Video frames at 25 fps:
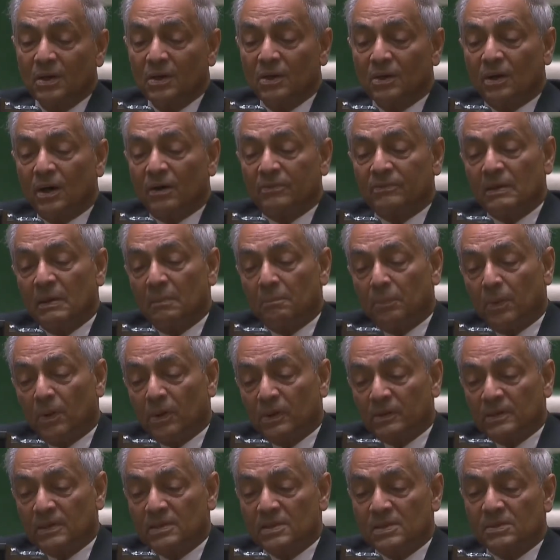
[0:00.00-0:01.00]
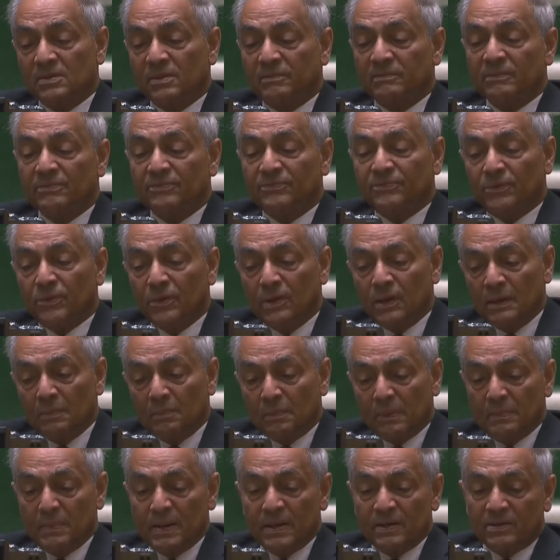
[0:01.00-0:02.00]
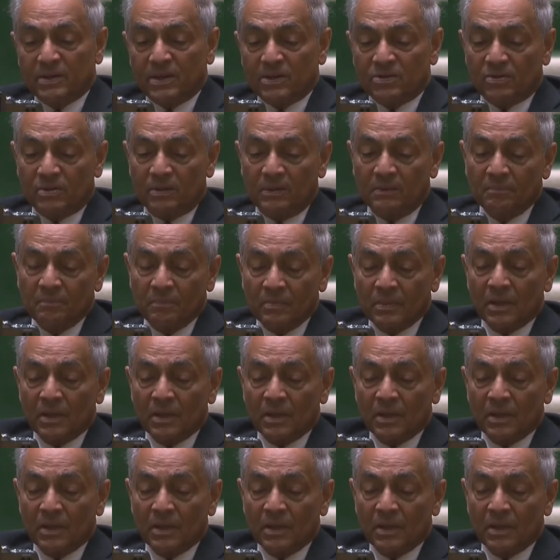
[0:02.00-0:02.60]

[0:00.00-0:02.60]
of the importance of the full implementation